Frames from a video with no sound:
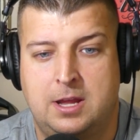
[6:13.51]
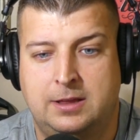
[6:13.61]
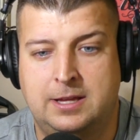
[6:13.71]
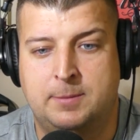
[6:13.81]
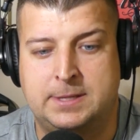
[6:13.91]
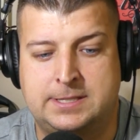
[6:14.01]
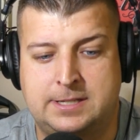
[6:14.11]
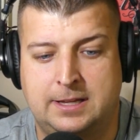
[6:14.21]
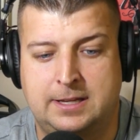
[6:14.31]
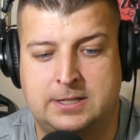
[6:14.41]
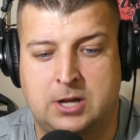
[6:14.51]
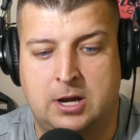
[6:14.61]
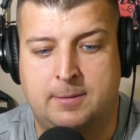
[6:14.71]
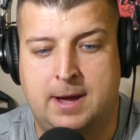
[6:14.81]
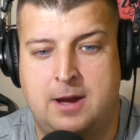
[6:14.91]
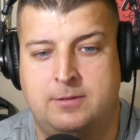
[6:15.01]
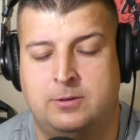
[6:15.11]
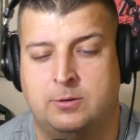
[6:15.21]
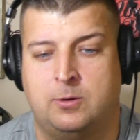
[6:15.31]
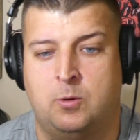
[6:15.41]
A little bit silly to talk about
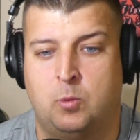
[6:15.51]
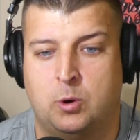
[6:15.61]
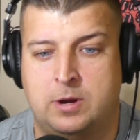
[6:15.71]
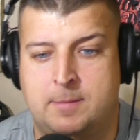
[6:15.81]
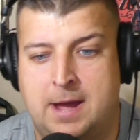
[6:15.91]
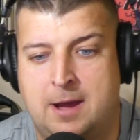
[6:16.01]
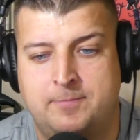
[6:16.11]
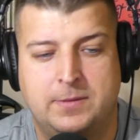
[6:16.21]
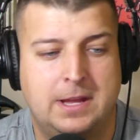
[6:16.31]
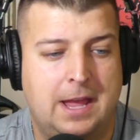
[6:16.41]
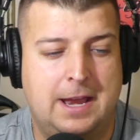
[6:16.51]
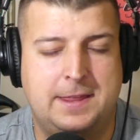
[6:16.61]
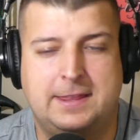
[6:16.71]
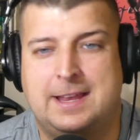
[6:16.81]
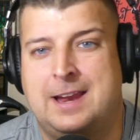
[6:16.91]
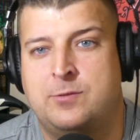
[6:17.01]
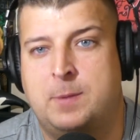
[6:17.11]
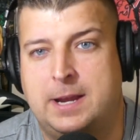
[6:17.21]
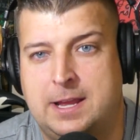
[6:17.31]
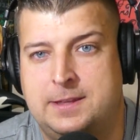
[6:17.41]
or, or worry about. And I think that
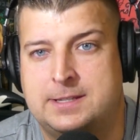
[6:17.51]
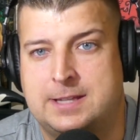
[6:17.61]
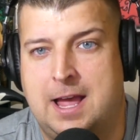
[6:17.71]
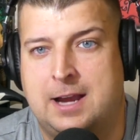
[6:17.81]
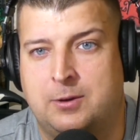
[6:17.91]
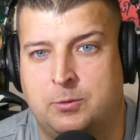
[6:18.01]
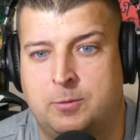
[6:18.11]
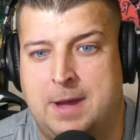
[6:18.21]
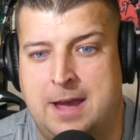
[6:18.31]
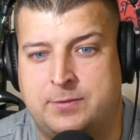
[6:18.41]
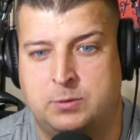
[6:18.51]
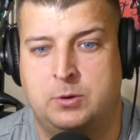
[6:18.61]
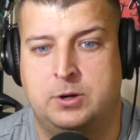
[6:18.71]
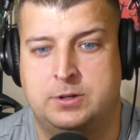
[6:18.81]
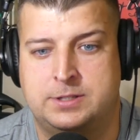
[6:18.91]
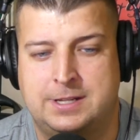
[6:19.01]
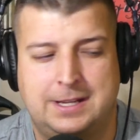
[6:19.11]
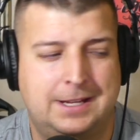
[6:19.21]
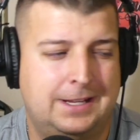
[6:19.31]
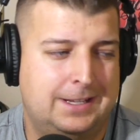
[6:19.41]
everybody in this locker room afterwards,
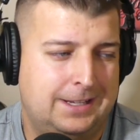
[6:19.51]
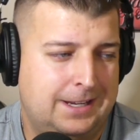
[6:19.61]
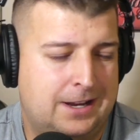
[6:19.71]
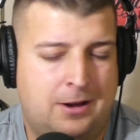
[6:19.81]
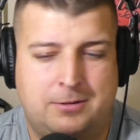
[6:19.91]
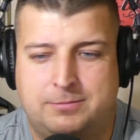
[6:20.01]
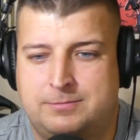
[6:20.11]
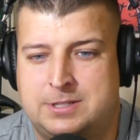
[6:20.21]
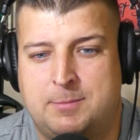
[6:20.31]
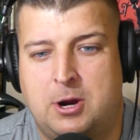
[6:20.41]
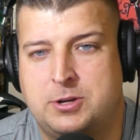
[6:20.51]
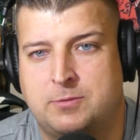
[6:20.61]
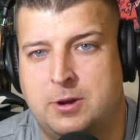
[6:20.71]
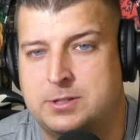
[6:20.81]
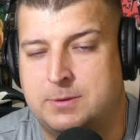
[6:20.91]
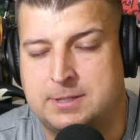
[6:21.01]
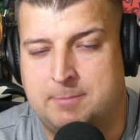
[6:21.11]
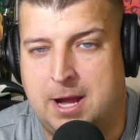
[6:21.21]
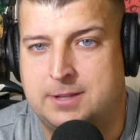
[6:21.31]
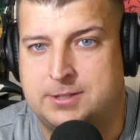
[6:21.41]
you know, DeMar DeRozan was a
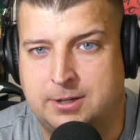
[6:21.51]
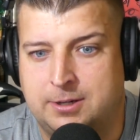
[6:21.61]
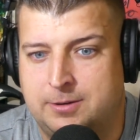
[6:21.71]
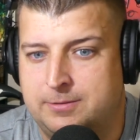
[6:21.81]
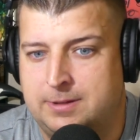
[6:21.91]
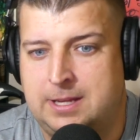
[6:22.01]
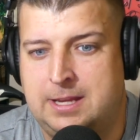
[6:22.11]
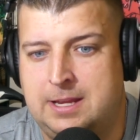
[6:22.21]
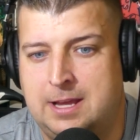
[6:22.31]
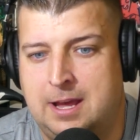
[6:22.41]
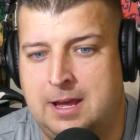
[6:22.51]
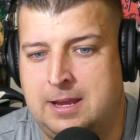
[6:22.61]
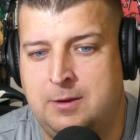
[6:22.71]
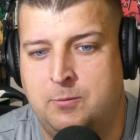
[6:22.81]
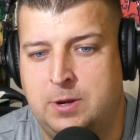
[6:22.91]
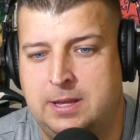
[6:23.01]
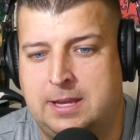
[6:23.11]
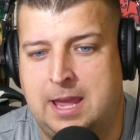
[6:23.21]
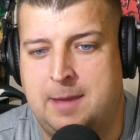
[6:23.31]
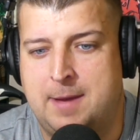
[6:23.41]
monster he uh, he really
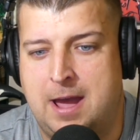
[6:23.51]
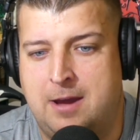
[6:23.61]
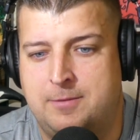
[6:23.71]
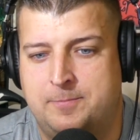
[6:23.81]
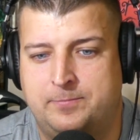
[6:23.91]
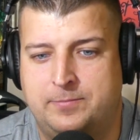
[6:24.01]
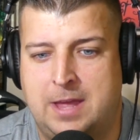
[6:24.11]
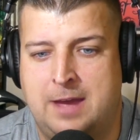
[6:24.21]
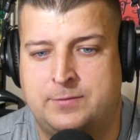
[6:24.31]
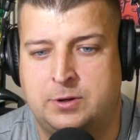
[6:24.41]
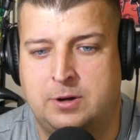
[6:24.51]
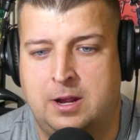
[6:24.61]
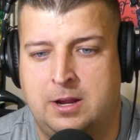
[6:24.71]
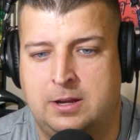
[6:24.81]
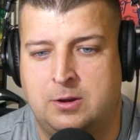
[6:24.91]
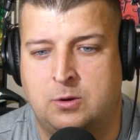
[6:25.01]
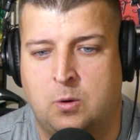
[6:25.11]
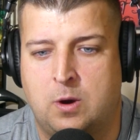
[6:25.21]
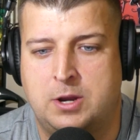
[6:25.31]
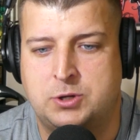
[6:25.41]
came out after uh, you know
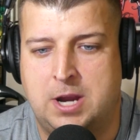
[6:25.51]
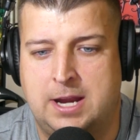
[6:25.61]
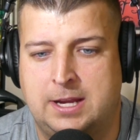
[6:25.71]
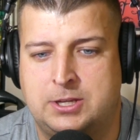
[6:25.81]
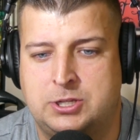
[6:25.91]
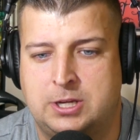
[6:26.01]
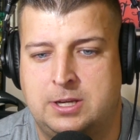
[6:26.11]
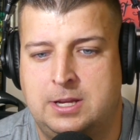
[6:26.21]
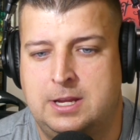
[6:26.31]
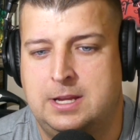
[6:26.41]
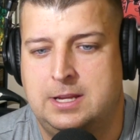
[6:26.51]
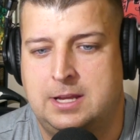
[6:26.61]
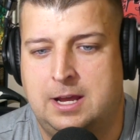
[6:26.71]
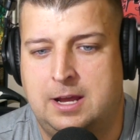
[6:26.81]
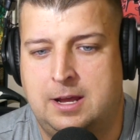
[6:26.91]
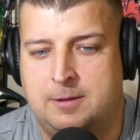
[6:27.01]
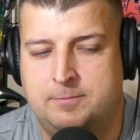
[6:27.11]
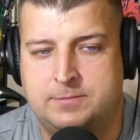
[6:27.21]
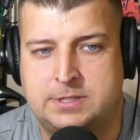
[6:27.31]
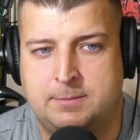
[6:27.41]
Goran Dragic and
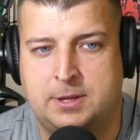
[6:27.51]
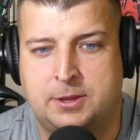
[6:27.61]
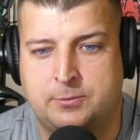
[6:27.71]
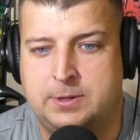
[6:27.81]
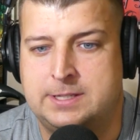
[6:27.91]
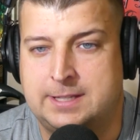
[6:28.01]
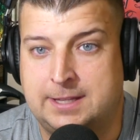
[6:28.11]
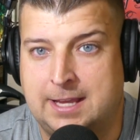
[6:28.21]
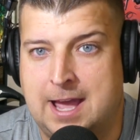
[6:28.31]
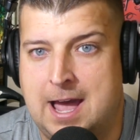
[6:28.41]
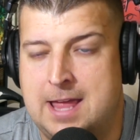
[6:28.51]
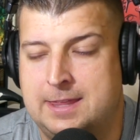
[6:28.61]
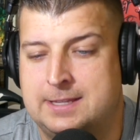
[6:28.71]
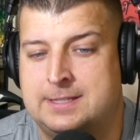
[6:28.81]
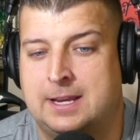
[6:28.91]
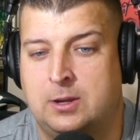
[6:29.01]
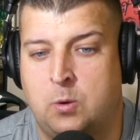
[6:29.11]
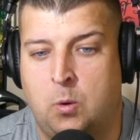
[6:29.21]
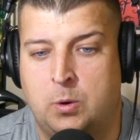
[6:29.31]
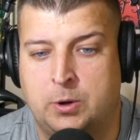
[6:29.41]
um, some of the threes that they got in the second
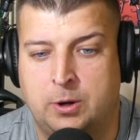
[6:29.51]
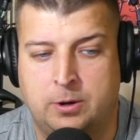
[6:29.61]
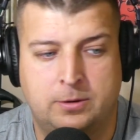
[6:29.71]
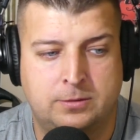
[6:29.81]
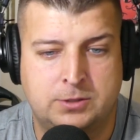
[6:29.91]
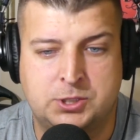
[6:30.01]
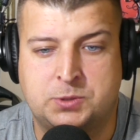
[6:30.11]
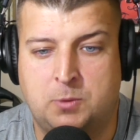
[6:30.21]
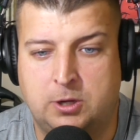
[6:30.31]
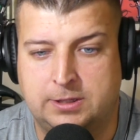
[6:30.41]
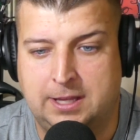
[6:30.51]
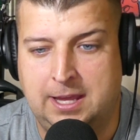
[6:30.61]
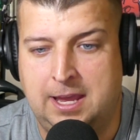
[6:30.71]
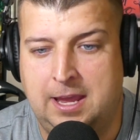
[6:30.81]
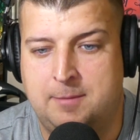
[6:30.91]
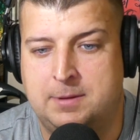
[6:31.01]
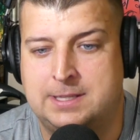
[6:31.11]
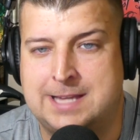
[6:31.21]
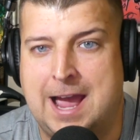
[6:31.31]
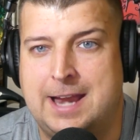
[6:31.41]
quarter swung the game
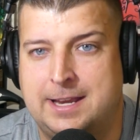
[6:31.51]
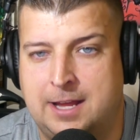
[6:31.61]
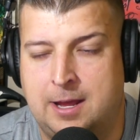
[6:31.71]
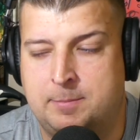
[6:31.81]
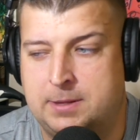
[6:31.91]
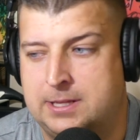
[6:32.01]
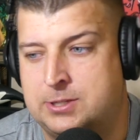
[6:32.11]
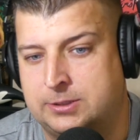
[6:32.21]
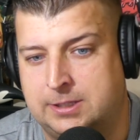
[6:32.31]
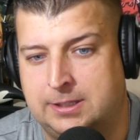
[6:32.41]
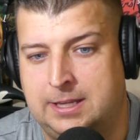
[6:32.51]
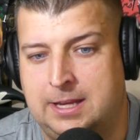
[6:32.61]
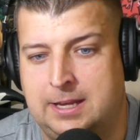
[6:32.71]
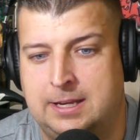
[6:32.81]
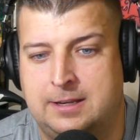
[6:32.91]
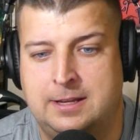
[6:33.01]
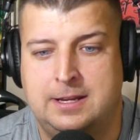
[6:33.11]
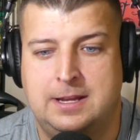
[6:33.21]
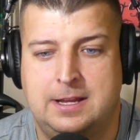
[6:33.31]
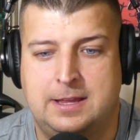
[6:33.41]
and tied it up, and they took the lead and.
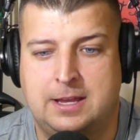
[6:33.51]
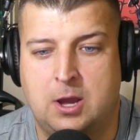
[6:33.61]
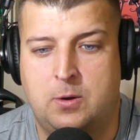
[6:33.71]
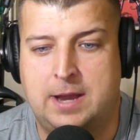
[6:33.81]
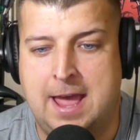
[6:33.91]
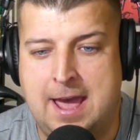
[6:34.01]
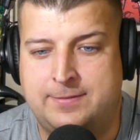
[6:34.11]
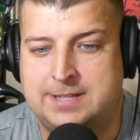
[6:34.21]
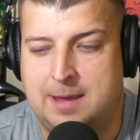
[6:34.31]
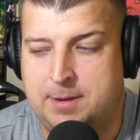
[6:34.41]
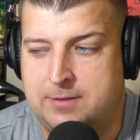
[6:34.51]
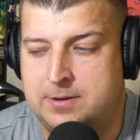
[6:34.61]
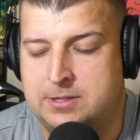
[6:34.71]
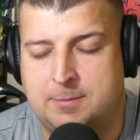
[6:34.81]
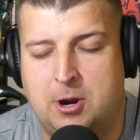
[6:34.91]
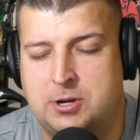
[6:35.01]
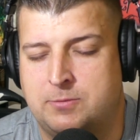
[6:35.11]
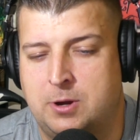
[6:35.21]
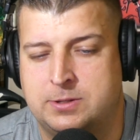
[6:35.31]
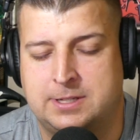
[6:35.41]
They go into halftime even. DeMar
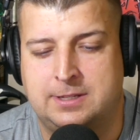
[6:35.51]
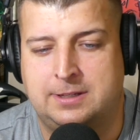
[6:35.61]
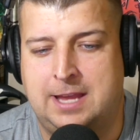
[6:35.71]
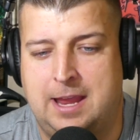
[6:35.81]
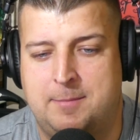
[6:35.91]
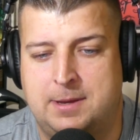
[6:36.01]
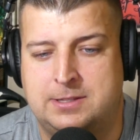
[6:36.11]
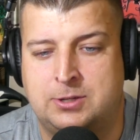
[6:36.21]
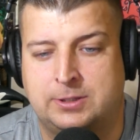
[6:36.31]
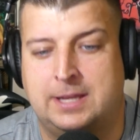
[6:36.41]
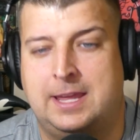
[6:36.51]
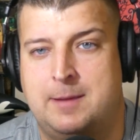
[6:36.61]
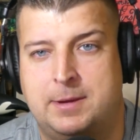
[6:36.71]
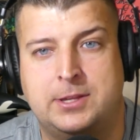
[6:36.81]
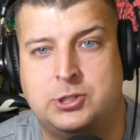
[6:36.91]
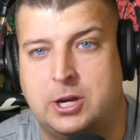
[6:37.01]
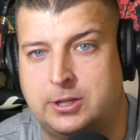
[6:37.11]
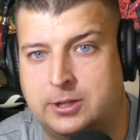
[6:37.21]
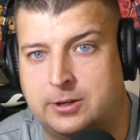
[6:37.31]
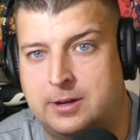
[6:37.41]
DeRozan came and took that game by the
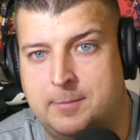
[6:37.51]
jugular.